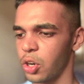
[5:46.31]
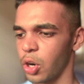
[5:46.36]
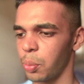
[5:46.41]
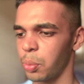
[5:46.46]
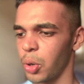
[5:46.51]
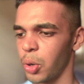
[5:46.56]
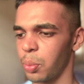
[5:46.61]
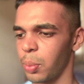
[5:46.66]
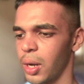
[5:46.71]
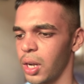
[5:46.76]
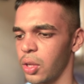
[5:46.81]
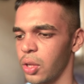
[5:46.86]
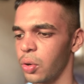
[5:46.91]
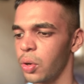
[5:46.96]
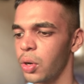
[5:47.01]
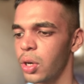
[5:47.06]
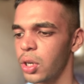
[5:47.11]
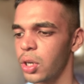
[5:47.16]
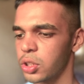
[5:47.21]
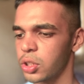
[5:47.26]
down menu.
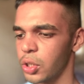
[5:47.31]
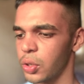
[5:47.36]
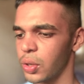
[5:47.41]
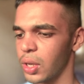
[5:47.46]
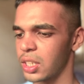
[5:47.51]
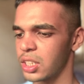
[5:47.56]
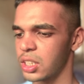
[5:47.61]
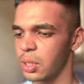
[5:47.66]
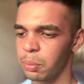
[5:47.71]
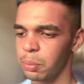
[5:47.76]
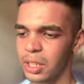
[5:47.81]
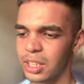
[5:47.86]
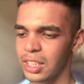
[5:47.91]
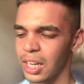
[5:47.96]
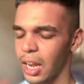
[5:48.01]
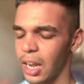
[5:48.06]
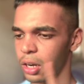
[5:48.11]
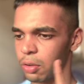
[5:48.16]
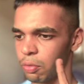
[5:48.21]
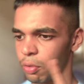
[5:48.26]
So you can simply
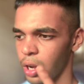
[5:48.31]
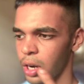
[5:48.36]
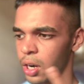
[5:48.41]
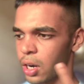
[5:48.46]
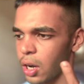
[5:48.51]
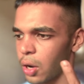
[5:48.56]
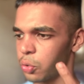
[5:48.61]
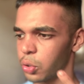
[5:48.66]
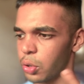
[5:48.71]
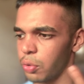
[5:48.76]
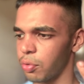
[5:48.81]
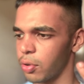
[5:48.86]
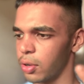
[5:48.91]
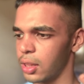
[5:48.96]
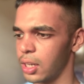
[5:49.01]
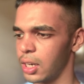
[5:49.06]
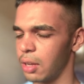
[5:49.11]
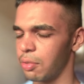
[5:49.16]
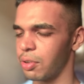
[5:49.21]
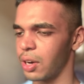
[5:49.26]
select one out of all
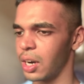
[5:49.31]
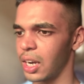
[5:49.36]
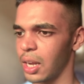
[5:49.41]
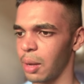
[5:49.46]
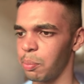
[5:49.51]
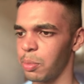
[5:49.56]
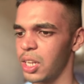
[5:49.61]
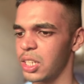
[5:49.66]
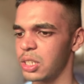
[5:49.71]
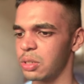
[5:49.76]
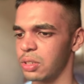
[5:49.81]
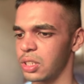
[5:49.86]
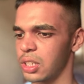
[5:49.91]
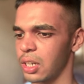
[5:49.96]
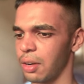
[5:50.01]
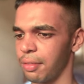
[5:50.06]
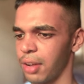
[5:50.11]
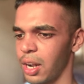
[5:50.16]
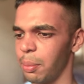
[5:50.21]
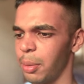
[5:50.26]
the different templates which are
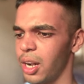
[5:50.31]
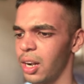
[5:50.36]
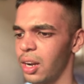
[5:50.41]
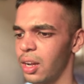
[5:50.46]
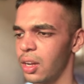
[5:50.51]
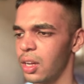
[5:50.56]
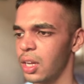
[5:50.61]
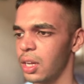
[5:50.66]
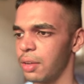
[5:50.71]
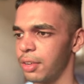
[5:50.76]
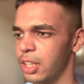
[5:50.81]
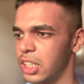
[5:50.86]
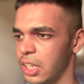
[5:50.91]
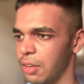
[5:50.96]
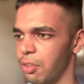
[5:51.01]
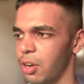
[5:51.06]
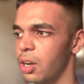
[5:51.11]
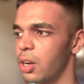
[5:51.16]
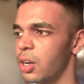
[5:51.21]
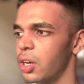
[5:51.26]
available,
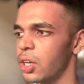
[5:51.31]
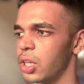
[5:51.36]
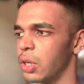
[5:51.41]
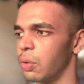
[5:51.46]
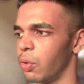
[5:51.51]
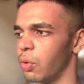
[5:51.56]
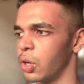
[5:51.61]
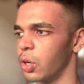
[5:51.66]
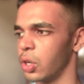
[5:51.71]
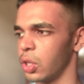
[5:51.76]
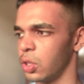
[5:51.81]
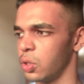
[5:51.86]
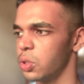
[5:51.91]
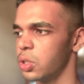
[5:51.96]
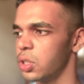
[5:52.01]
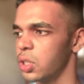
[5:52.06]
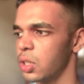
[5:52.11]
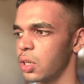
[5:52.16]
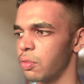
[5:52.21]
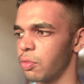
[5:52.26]
whichever you want to
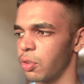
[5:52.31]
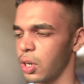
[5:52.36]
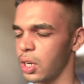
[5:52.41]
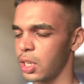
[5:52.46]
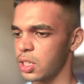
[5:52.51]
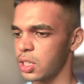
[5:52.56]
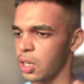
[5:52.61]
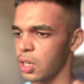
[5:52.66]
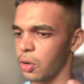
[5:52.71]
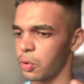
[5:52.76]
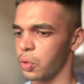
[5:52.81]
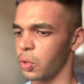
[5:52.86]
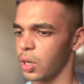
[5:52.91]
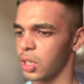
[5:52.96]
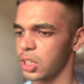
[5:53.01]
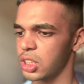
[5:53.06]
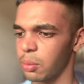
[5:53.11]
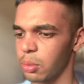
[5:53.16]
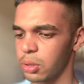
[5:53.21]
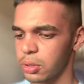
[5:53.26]
use for reaching out to
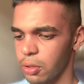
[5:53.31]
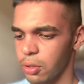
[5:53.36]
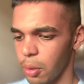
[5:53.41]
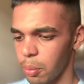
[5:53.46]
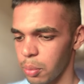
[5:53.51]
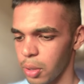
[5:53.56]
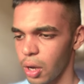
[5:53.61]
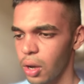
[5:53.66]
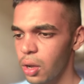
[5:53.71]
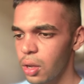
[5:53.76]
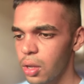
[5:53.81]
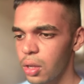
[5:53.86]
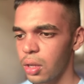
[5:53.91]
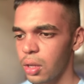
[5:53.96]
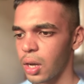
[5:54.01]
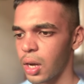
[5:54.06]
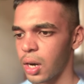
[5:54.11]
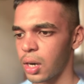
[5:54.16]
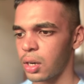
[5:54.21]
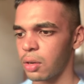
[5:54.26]
customers from here.
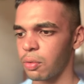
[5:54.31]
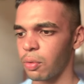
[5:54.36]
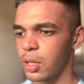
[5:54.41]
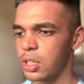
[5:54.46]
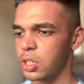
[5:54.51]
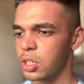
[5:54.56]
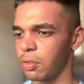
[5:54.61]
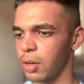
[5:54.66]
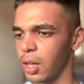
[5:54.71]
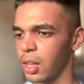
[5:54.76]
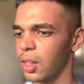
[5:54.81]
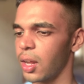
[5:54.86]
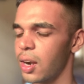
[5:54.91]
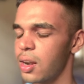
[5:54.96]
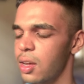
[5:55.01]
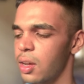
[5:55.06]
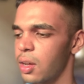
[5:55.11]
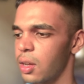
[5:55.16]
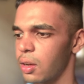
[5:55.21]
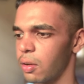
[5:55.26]
And once you've done that,
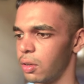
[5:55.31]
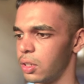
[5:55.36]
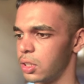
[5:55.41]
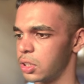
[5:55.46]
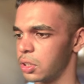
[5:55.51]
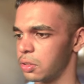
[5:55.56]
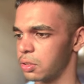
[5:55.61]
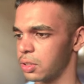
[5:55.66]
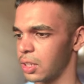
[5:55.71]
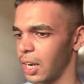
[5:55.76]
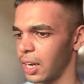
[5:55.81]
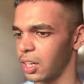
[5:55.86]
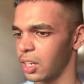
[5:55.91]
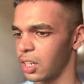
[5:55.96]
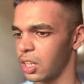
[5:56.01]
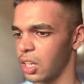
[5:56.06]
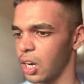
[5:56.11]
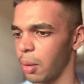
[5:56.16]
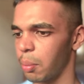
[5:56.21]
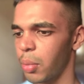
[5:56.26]
once you've selected
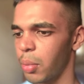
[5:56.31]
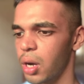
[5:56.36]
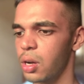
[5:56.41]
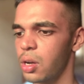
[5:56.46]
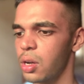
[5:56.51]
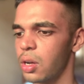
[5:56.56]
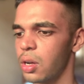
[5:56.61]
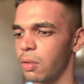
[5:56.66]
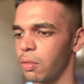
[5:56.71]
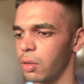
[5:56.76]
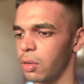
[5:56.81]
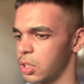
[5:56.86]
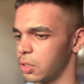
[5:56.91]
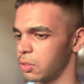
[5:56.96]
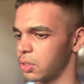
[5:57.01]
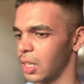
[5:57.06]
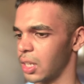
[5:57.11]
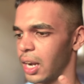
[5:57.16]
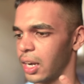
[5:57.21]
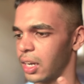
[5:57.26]
the number, once you've
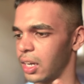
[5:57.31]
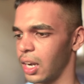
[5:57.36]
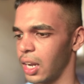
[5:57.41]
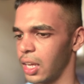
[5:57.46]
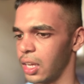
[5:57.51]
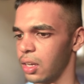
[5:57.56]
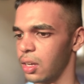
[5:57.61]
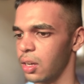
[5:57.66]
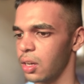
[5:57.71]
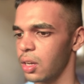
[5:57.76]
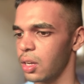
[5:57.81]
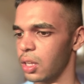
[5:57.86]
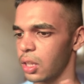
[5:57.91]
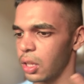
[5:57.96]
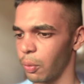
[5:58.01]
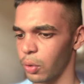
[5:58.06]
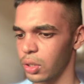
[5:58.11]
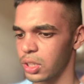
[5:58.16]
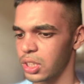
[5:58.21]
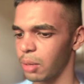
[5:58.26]
selected like the
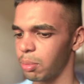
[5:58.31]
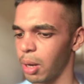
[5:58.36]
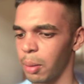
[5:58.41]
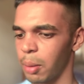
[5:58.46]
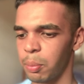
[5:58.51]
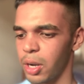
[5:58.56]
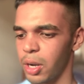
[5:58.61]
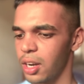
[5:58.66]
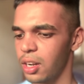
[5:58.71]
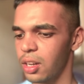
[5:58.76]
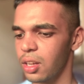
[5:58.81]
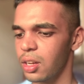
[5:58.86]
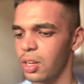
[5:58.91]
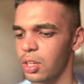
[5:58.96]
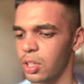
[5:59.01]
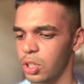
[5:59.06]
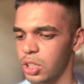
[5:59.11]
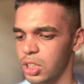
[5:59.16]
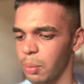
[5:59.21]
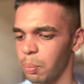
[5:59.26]
WhatsApp template,
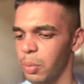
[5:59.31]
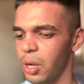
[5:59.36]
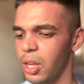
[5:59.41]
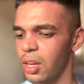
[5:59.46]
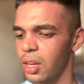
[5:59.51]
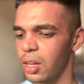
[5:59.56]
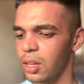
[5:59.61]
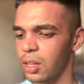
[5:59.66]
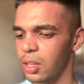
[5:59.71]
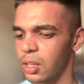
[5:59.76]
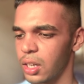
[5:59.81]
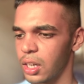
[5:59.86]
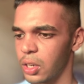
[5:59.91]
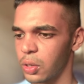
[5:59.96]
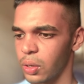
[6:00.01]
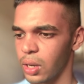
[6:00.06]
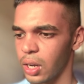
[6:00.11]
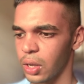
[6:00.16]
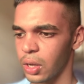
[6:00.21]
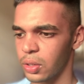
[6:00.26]
you simply need to
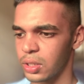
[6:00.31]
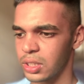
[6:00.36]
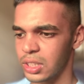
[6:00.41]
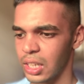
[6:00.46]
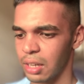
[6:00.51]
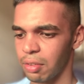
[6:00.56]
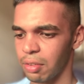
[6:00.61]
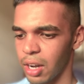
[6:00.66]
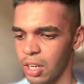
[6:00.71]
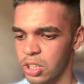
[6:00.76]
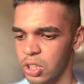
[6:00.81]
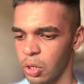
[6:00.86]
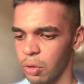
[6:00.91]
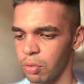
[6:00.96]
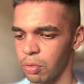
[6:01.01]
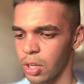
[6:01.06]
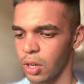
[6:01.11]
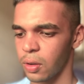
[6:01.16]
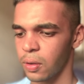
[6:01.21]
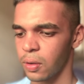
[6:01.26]
click on save action over here.